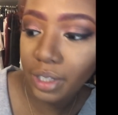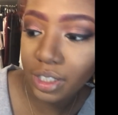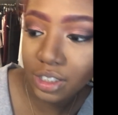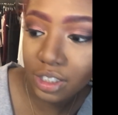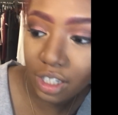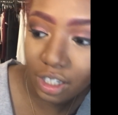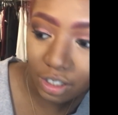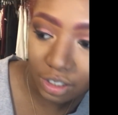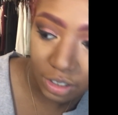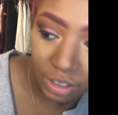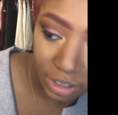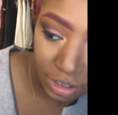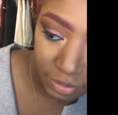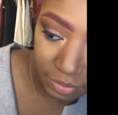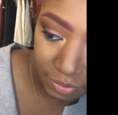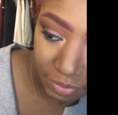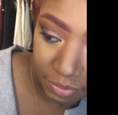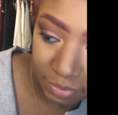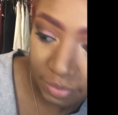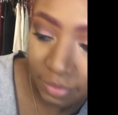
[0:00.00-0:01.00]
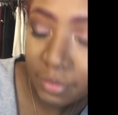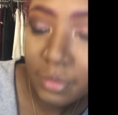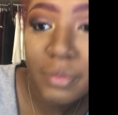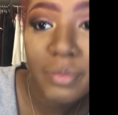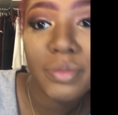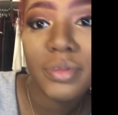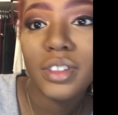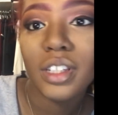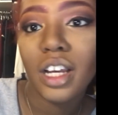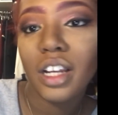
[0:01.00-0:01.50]
mascaras.
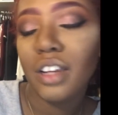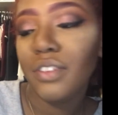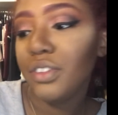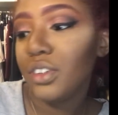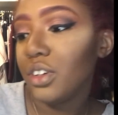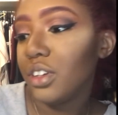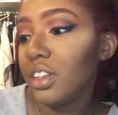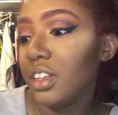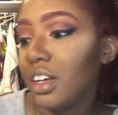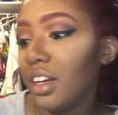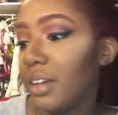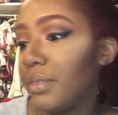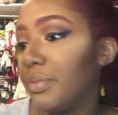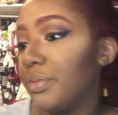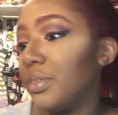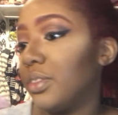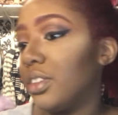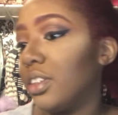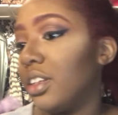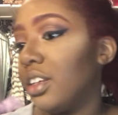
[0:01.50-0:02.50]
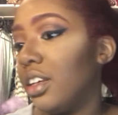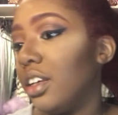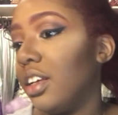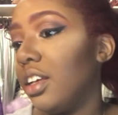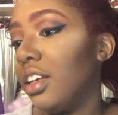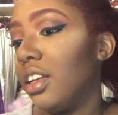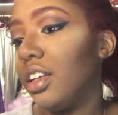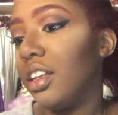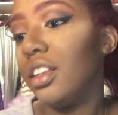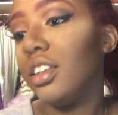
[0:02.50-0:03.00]
Not even going to lie.
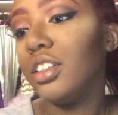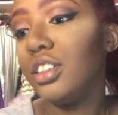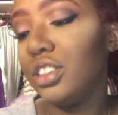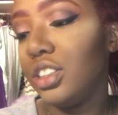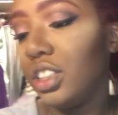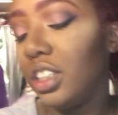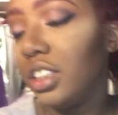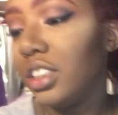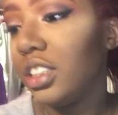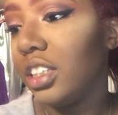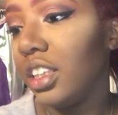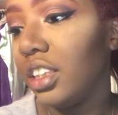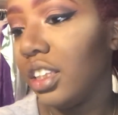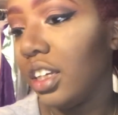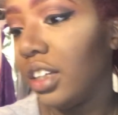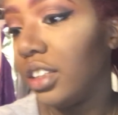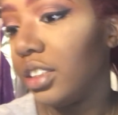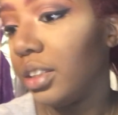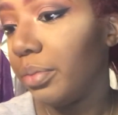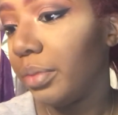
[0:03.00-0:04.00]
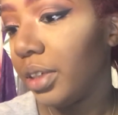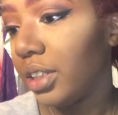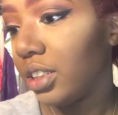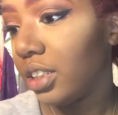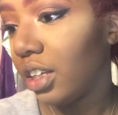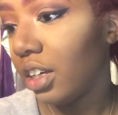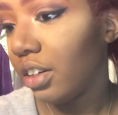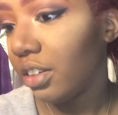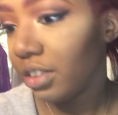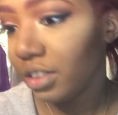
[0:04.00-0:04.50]
Legit 10,000
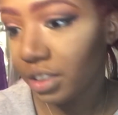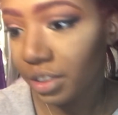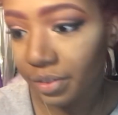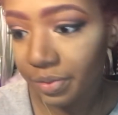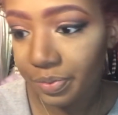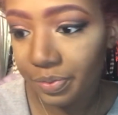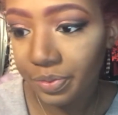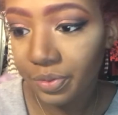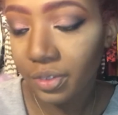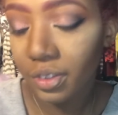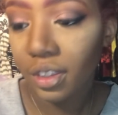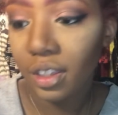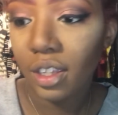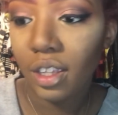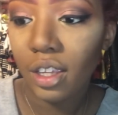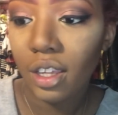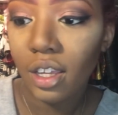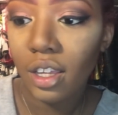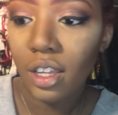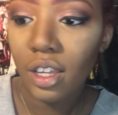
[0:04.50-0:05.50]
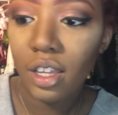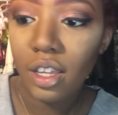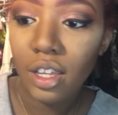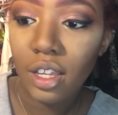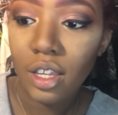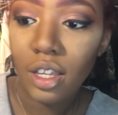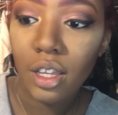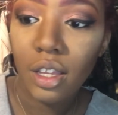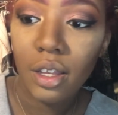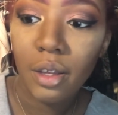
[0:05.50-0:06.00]
mascaras.
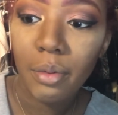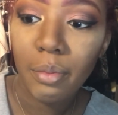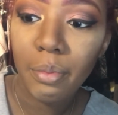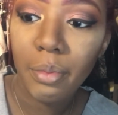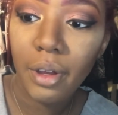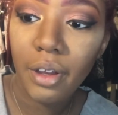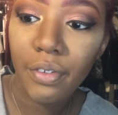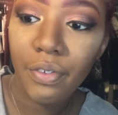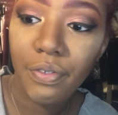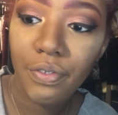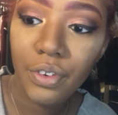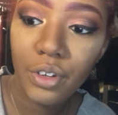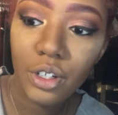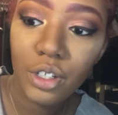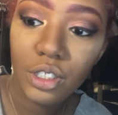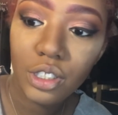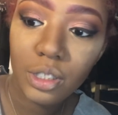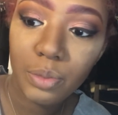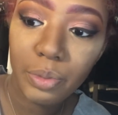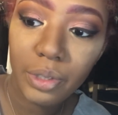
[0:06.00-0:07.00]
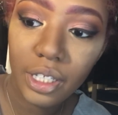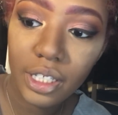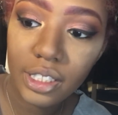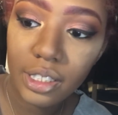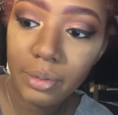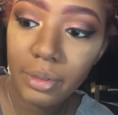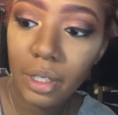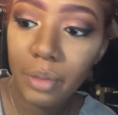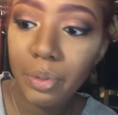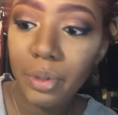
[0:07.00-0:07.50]
My first,
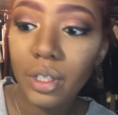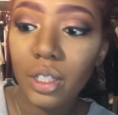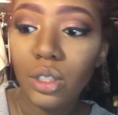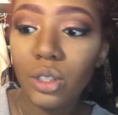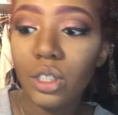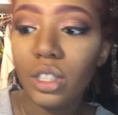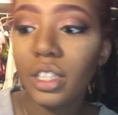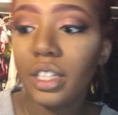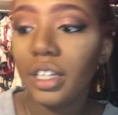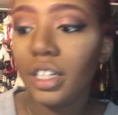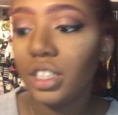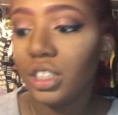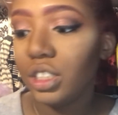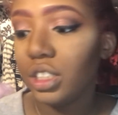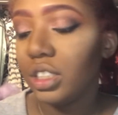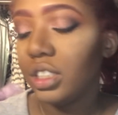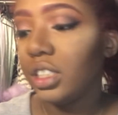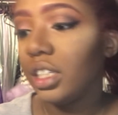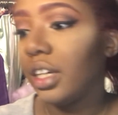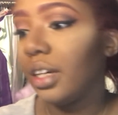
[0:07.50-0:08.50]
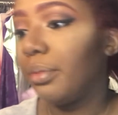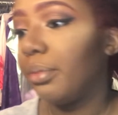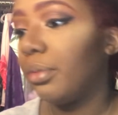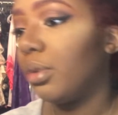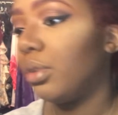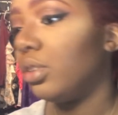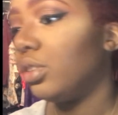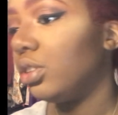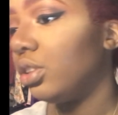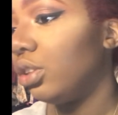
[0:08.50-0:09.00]
because I'm not putting on lashes, I'm
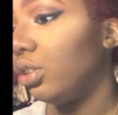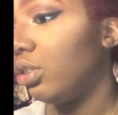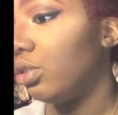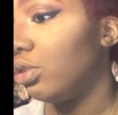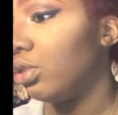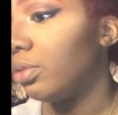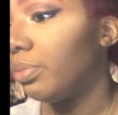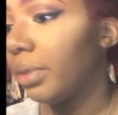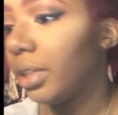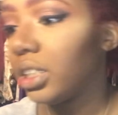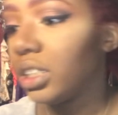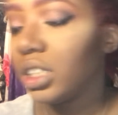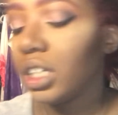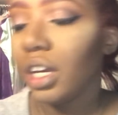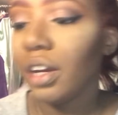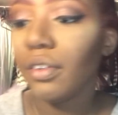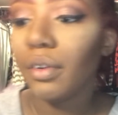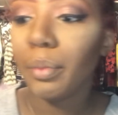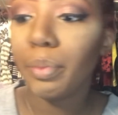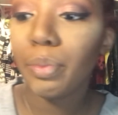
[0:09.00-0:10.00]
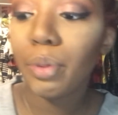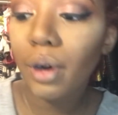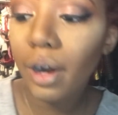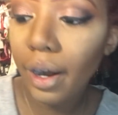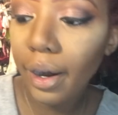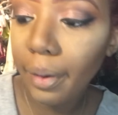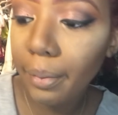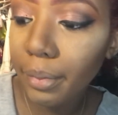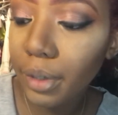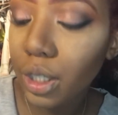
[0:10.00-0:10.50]
going to use mascara
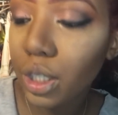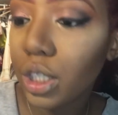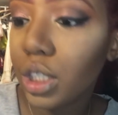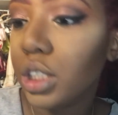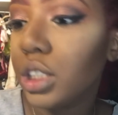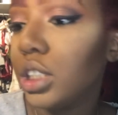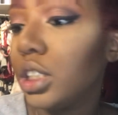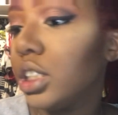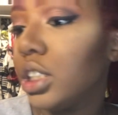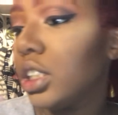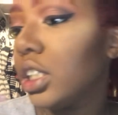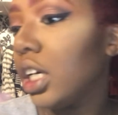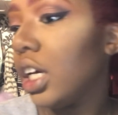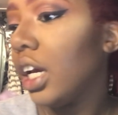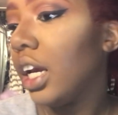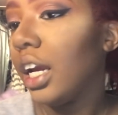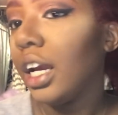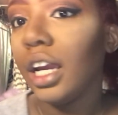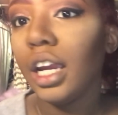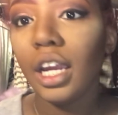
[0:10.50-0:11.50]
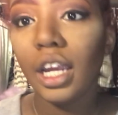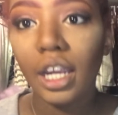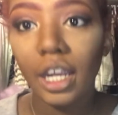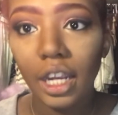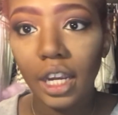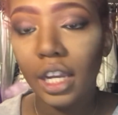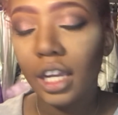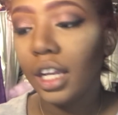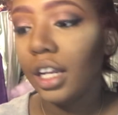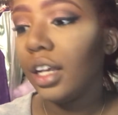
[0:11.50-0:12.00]
primers
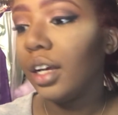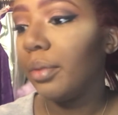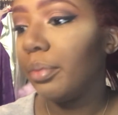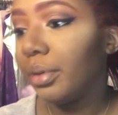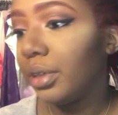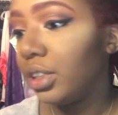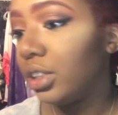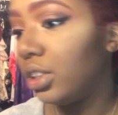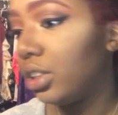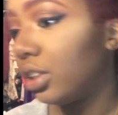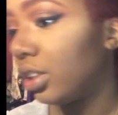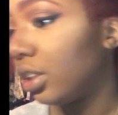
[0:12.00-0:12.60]
and a bunch